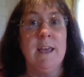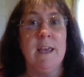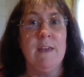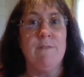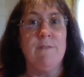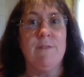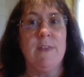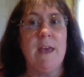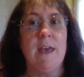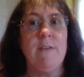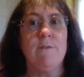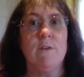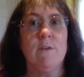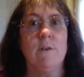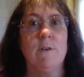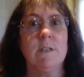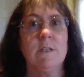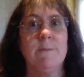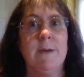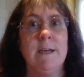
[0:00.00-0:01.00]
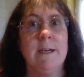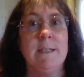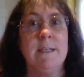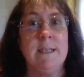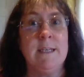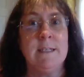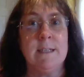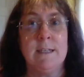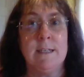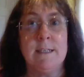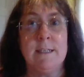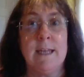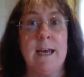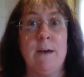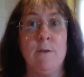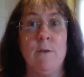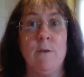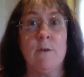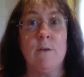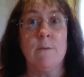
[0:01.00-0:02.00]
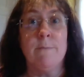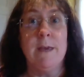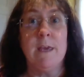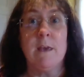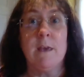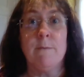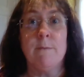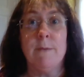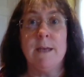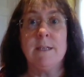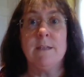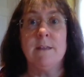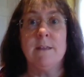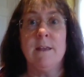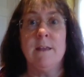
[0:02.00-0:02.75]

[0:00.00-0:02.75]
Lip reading: If they've got some ideas as to how you can make it better,